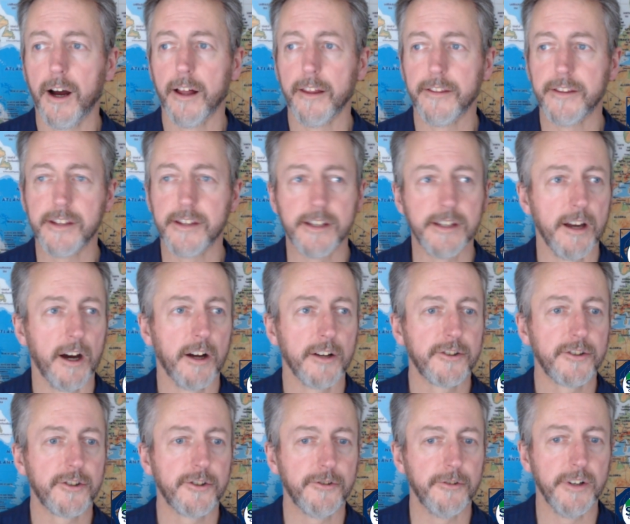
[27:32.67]
the
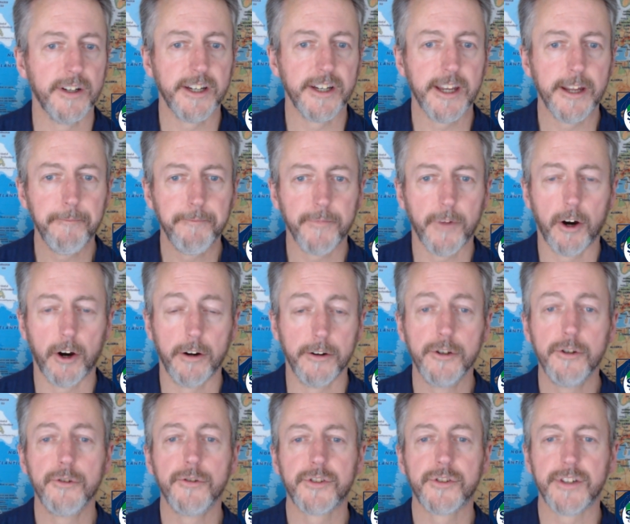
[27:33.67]
Australian, or
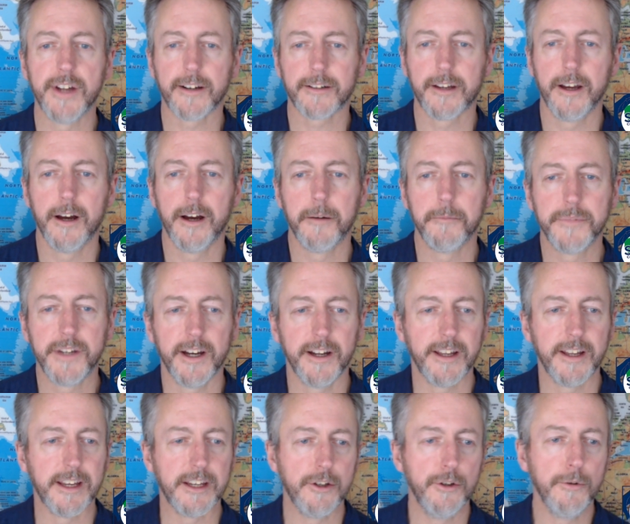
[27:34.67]

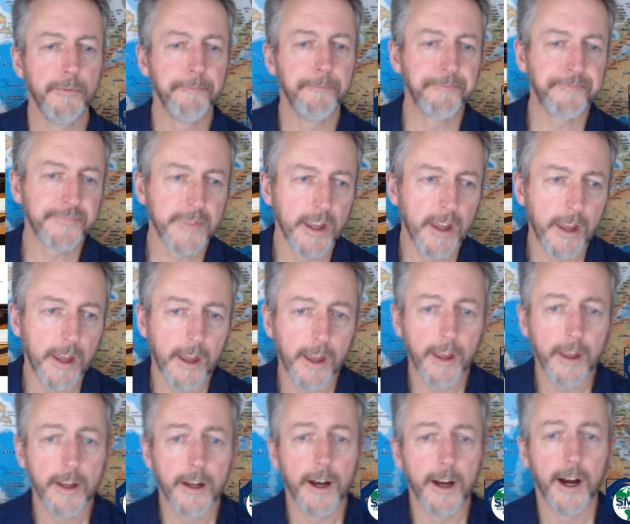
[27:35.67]
news.com.au.
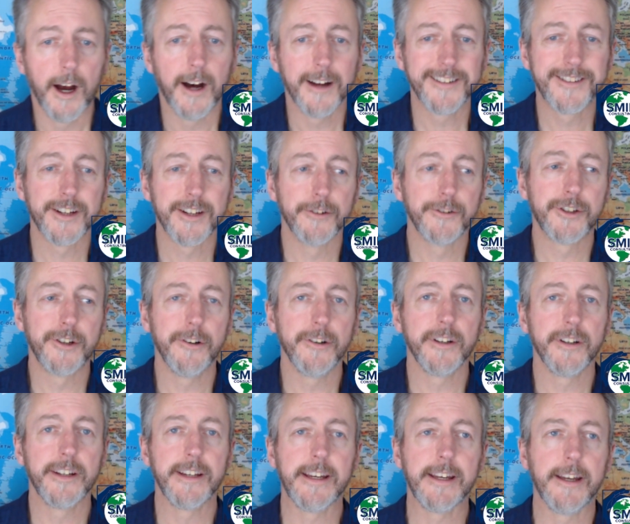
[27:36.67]
So
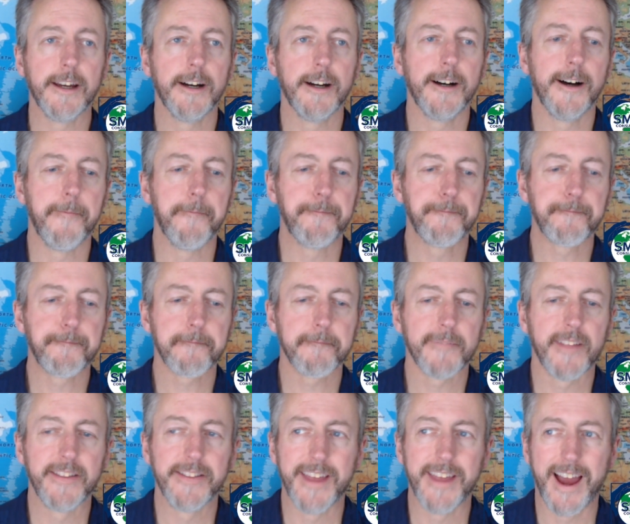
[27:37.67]
certainly
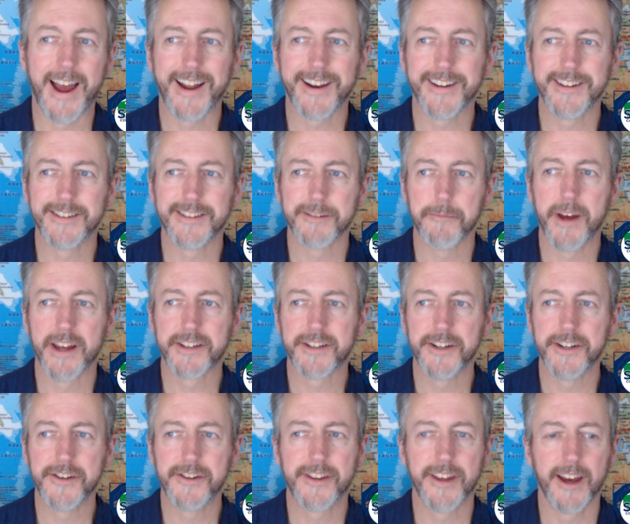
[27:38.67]
that is a
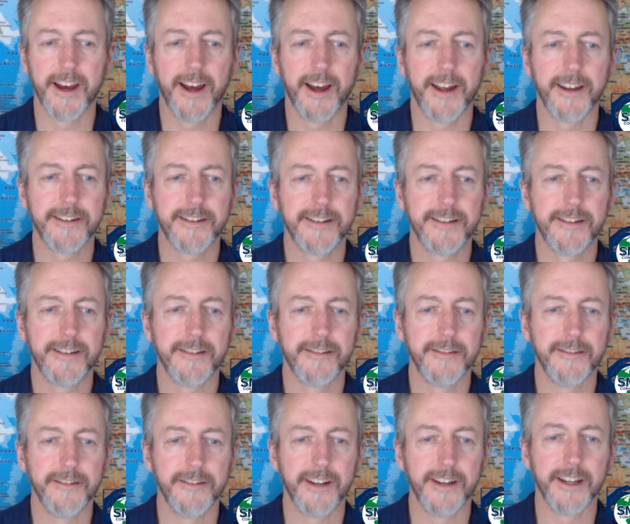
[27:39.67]
message that
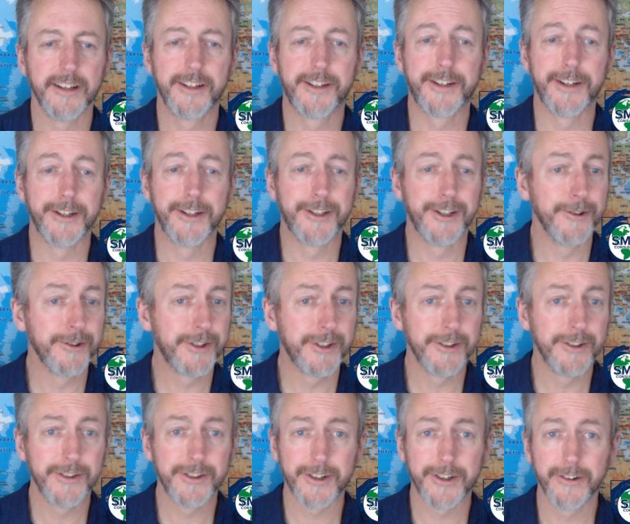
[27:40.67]

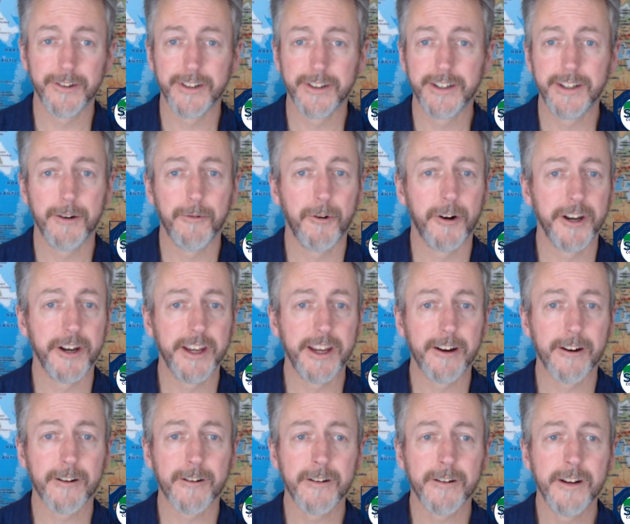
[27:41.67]
institutions certainly don't want to
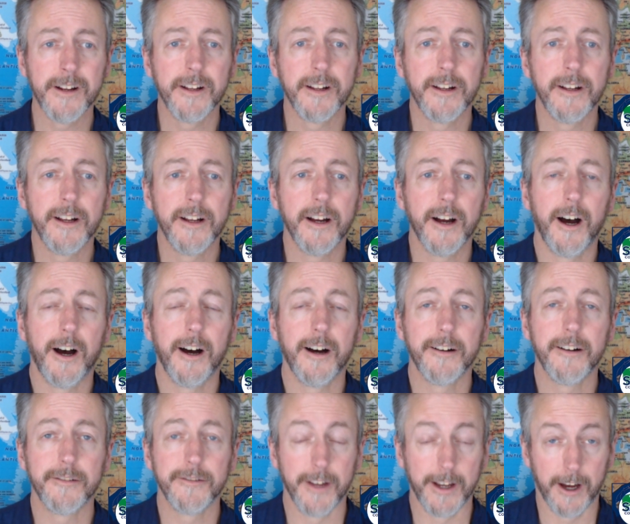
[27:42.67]
hear.
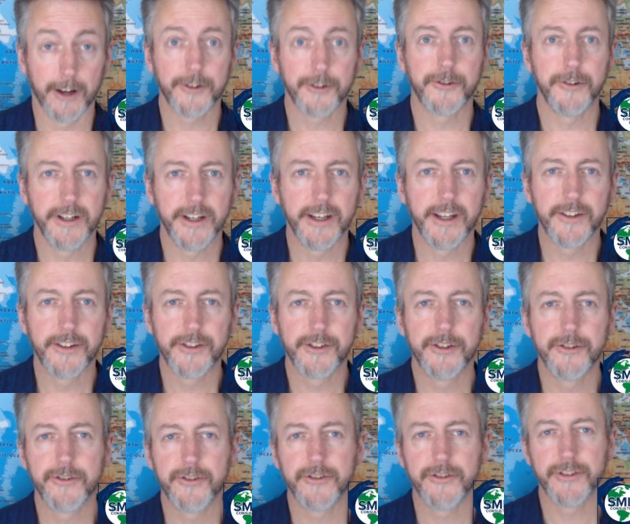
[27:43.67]
The Australian
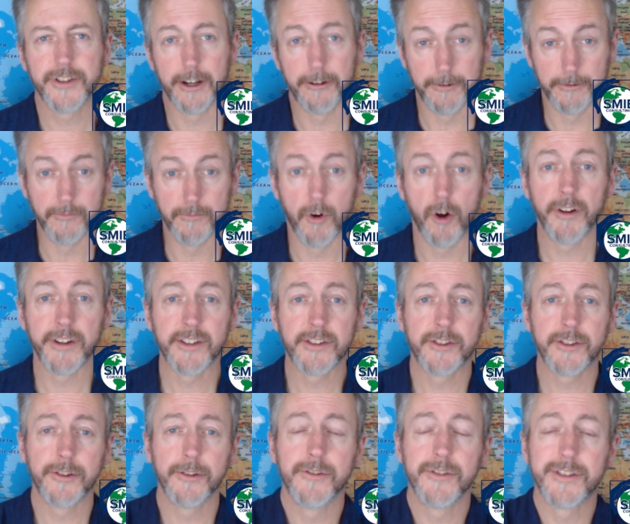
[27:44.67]
institutions that are enrolling
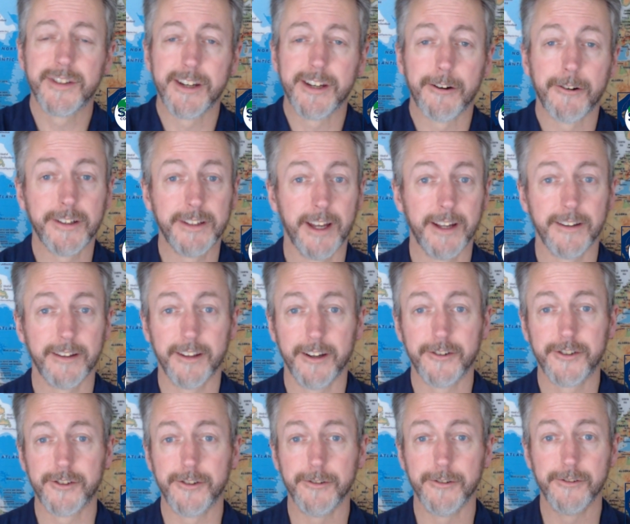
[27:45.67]
students, hearing that their
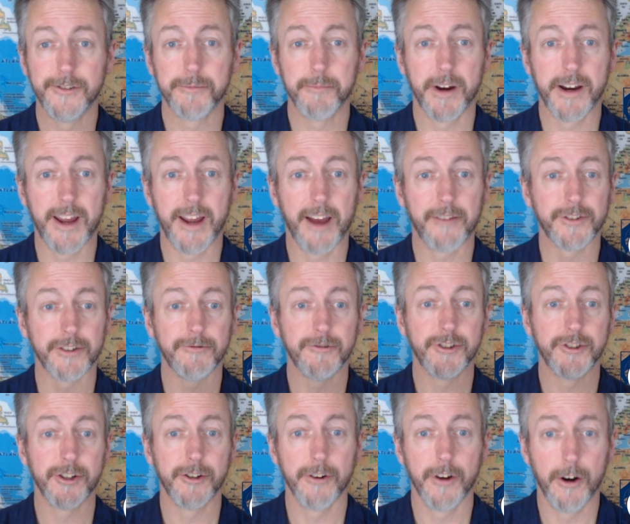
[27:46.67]
students might have to
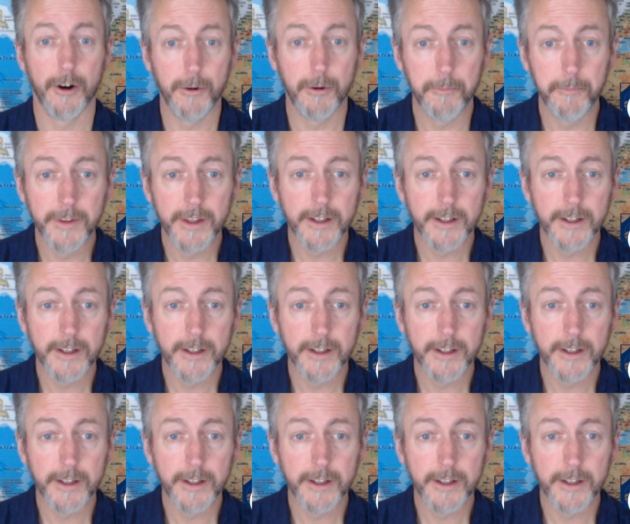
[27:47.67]
return home,